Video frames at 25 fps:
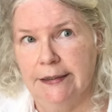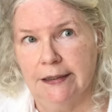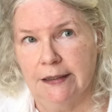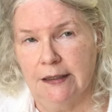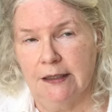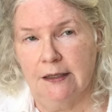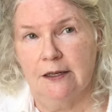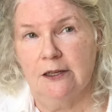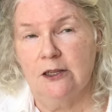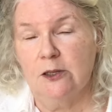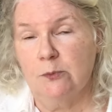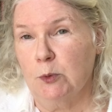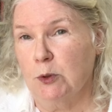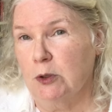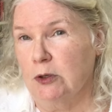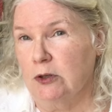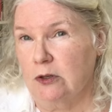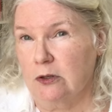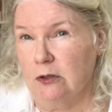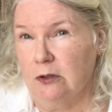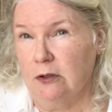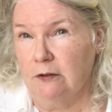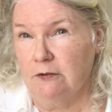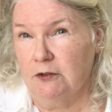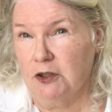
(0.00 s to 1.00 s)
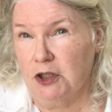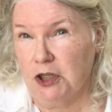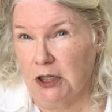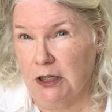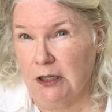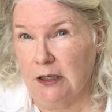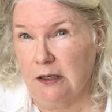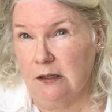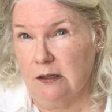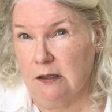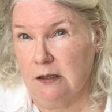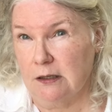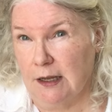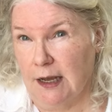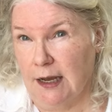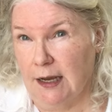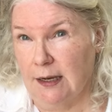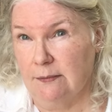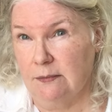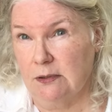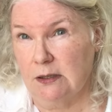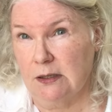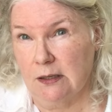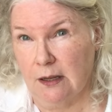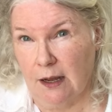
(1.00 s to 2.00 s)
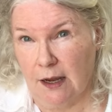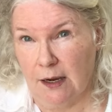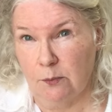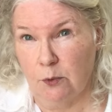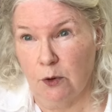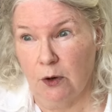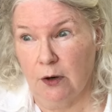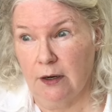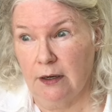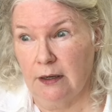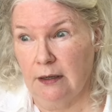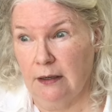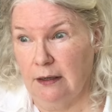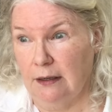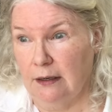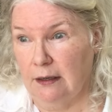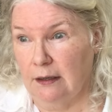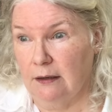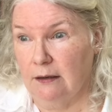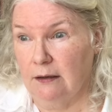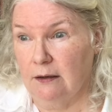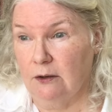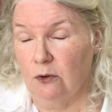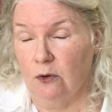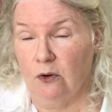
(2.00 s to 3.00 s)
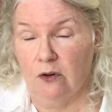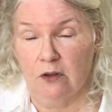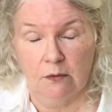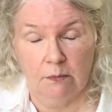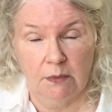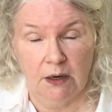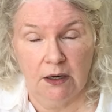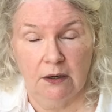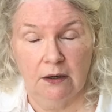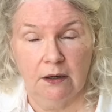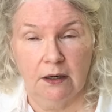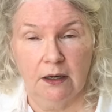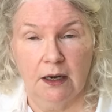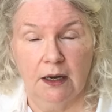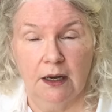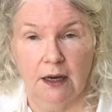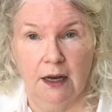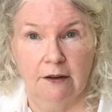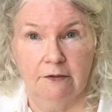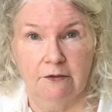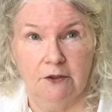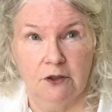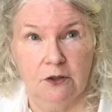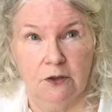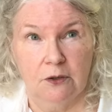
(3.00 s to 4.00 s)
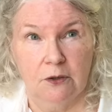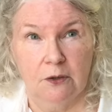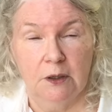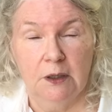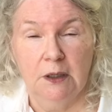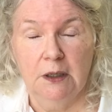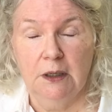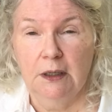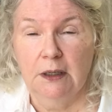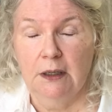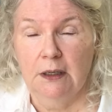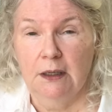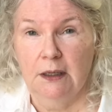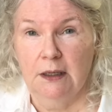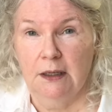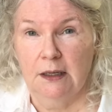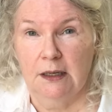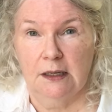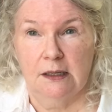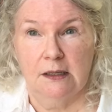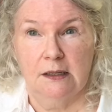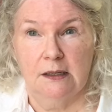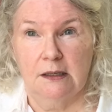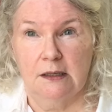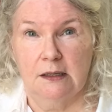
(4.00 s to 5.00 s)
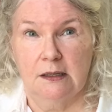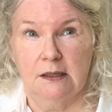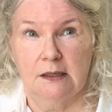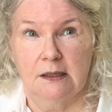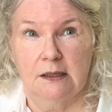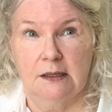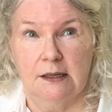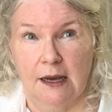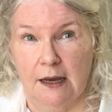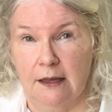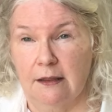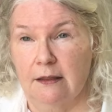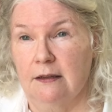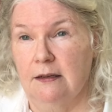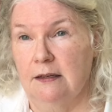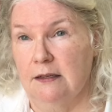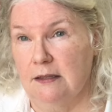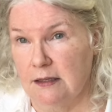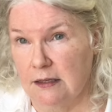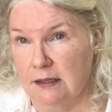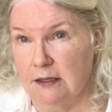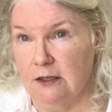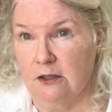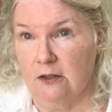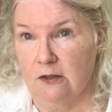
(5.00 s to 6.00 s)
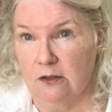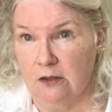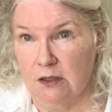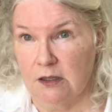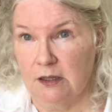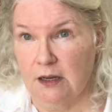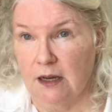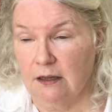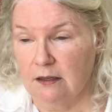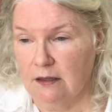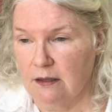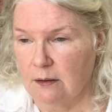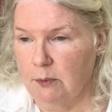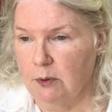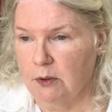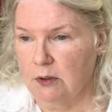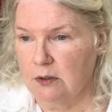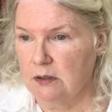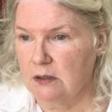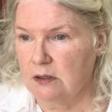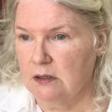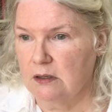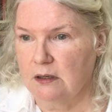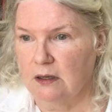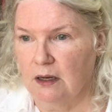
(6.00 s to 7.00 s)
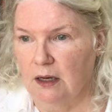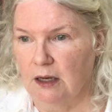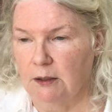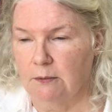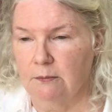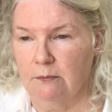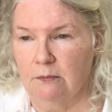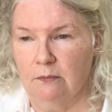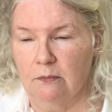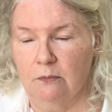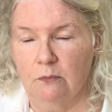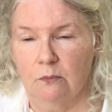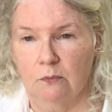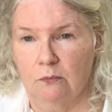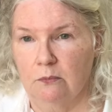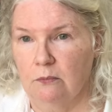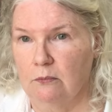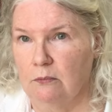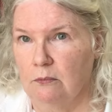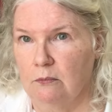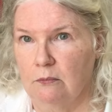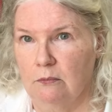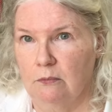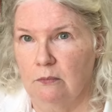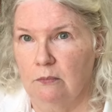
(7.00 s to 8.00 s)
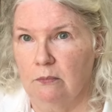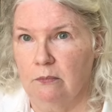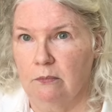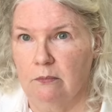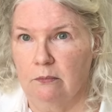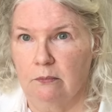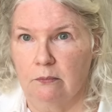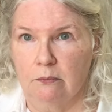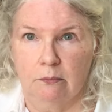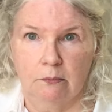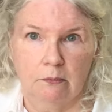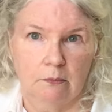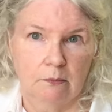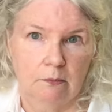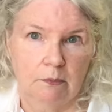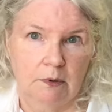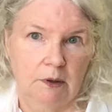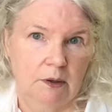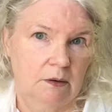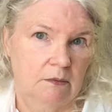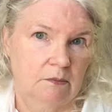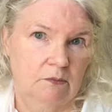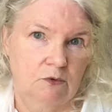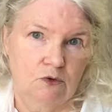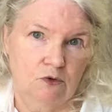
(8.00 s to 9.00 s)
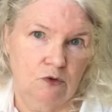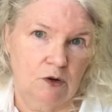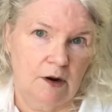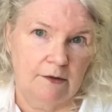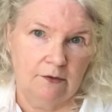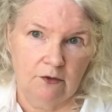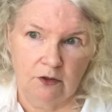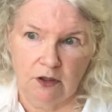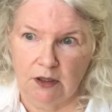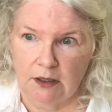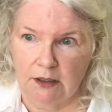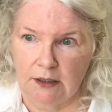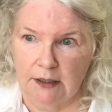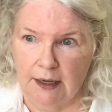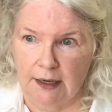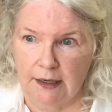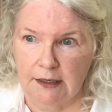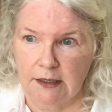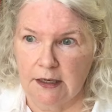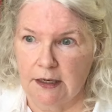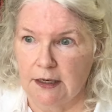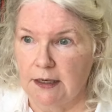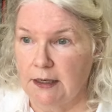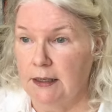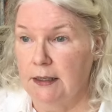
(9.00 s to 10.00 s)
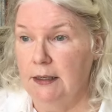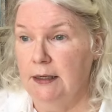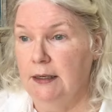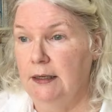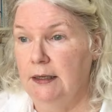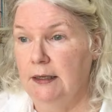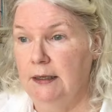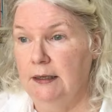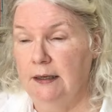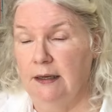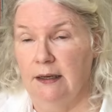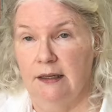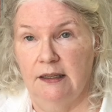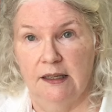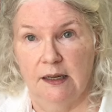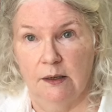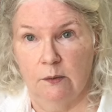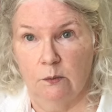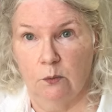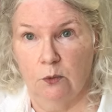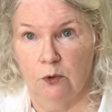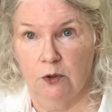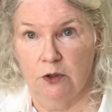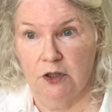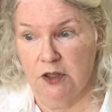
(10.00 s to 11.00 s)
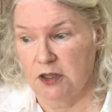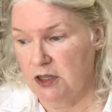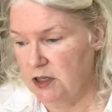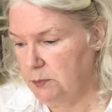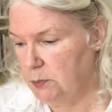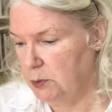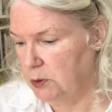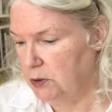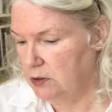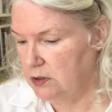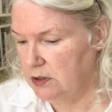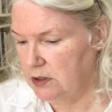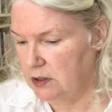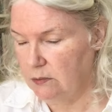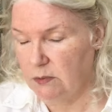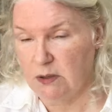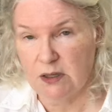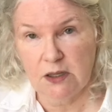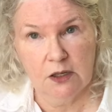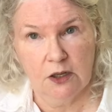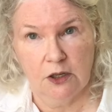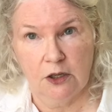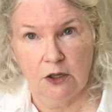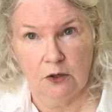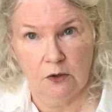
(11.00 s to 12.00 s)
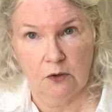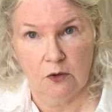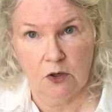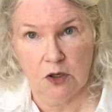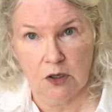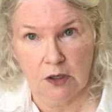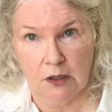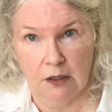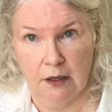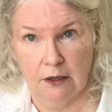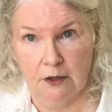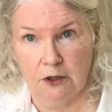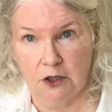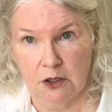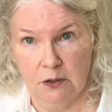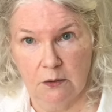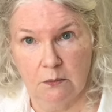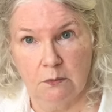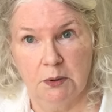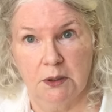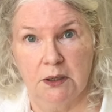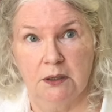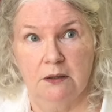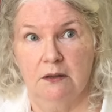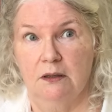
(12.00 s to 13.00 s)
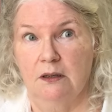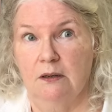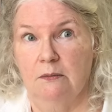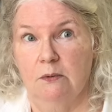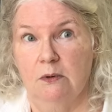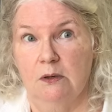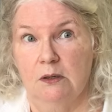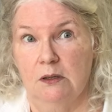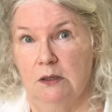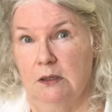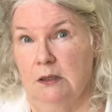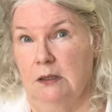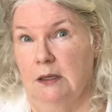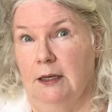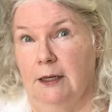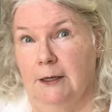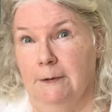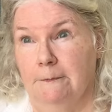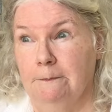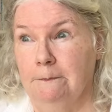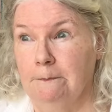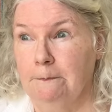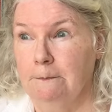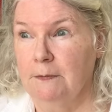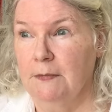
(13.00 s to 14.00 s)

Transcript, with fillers: the dispersal of Charles Lamb's library in North America after his death and his sister's death. The book's um, traveled the Atlantic and then were dispersed. It wasn't a huge collection, but it was um,